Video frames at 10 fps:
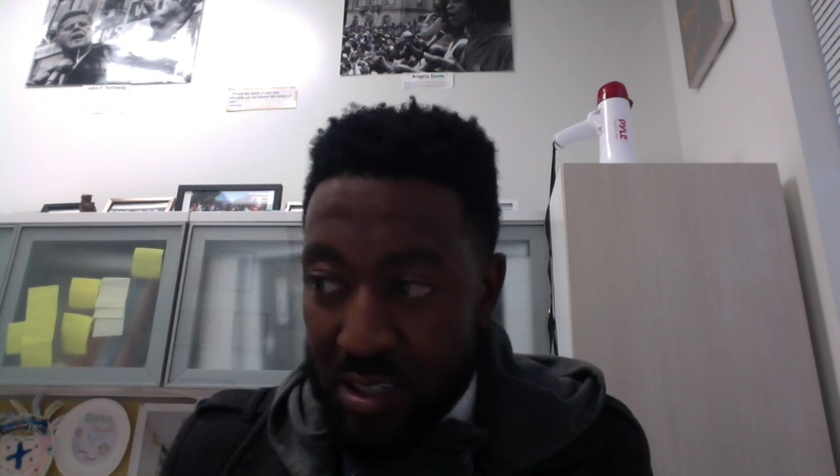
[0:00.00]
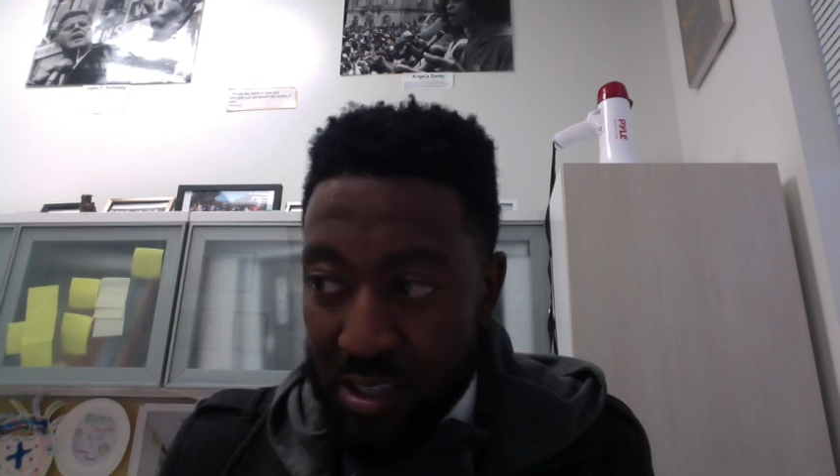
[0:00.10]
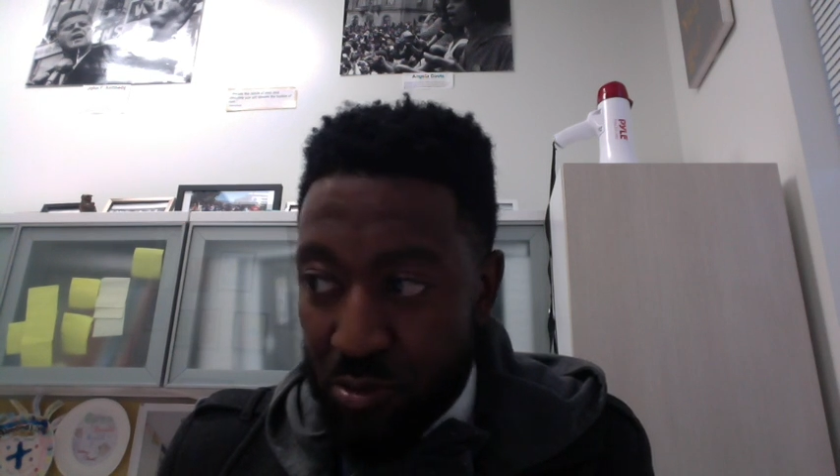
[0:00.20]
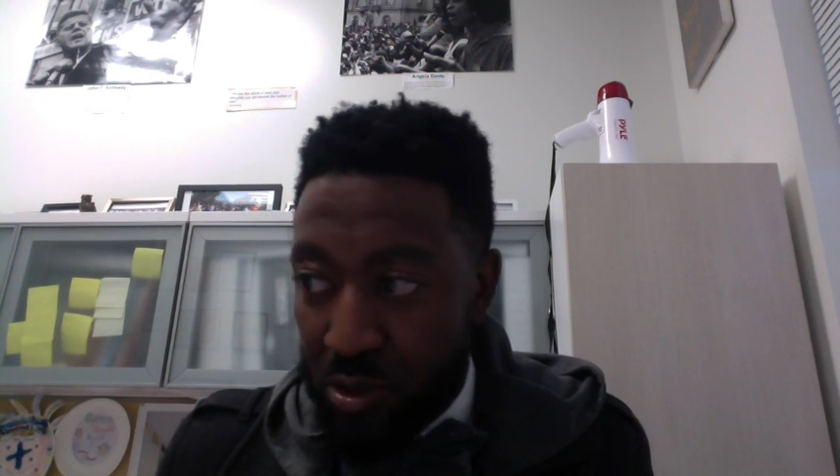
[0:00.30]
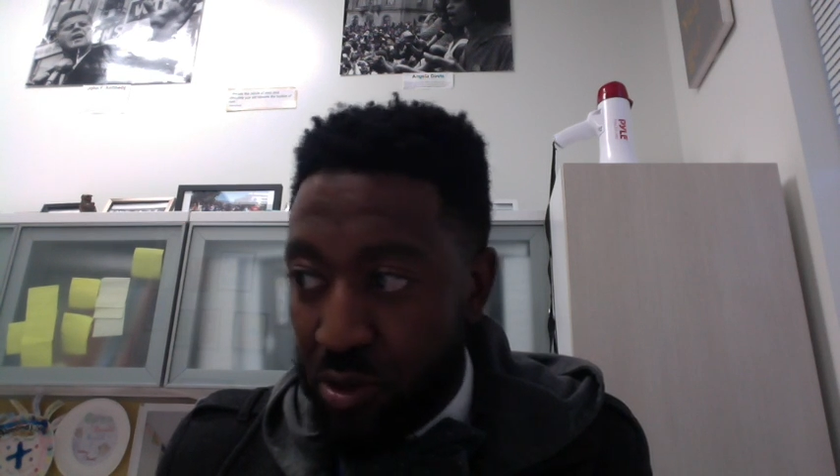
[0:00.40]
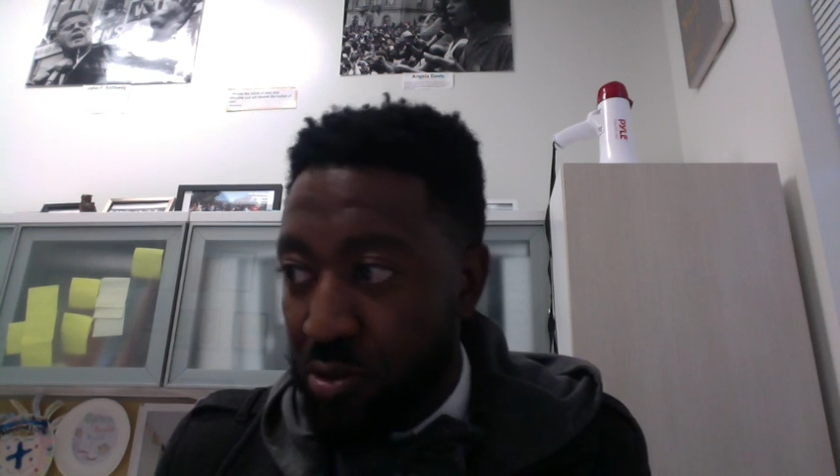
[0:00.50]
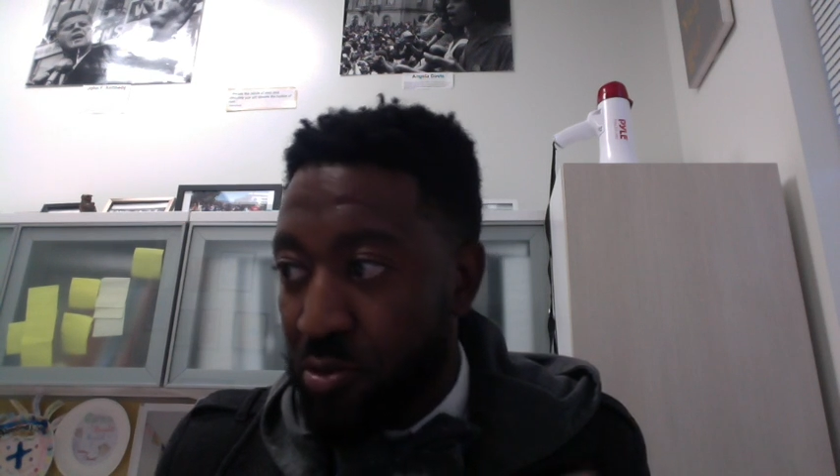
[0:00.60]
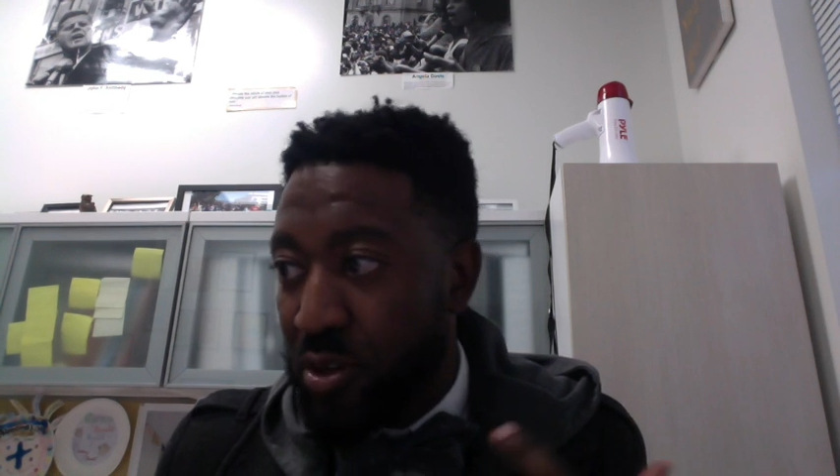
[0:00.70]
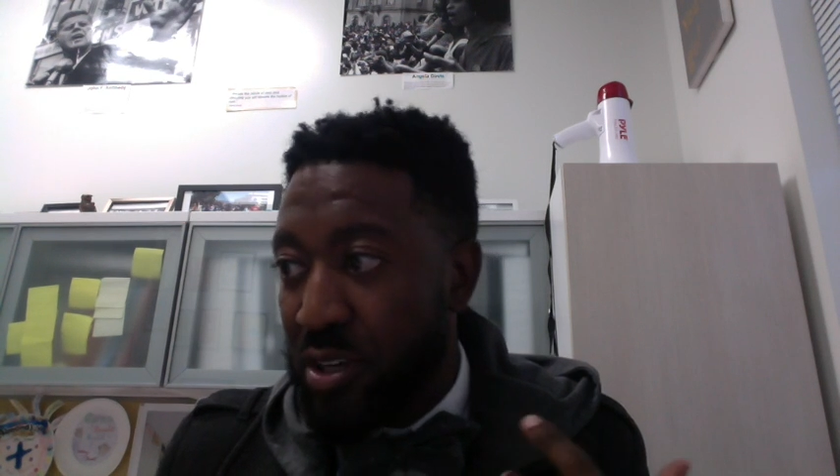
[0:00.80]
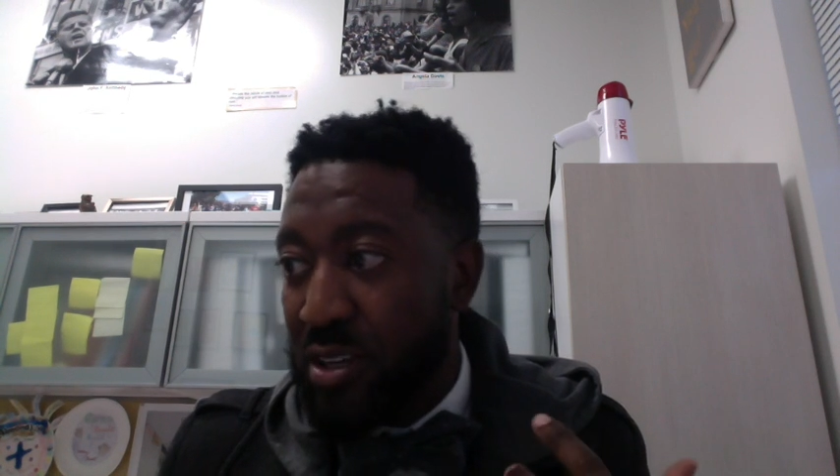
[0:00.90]

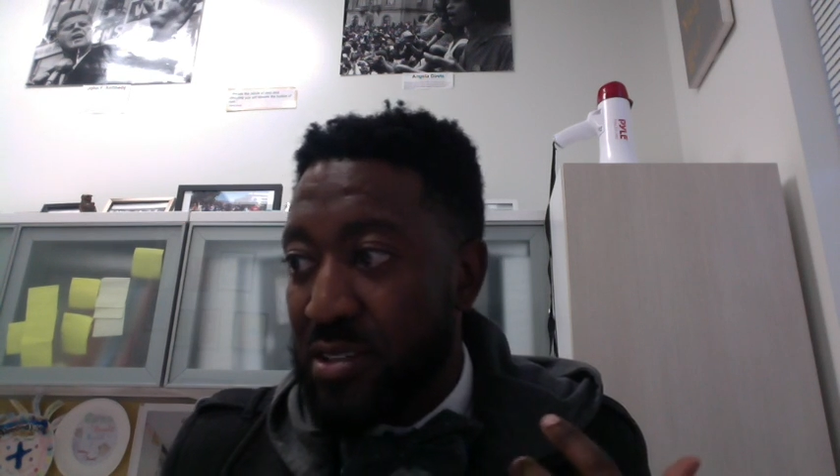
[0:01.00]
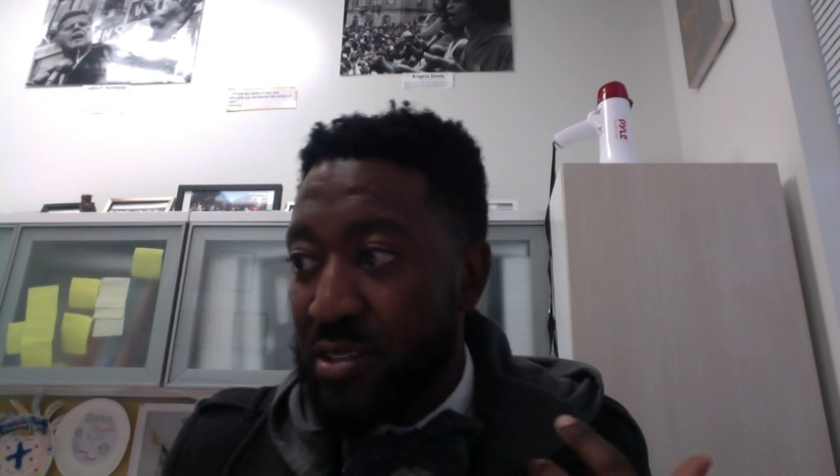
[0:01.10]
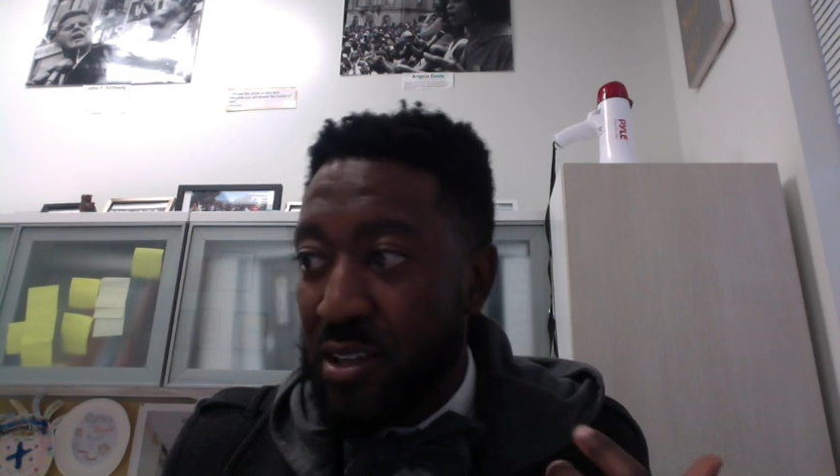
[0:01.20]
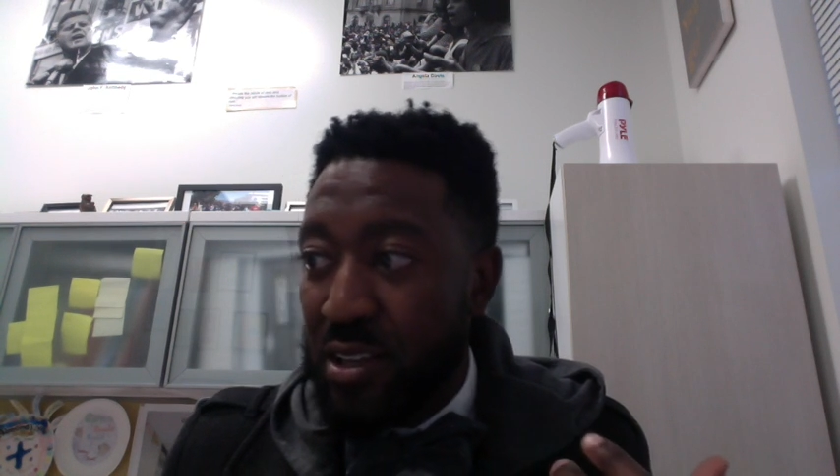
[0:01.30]
D303s,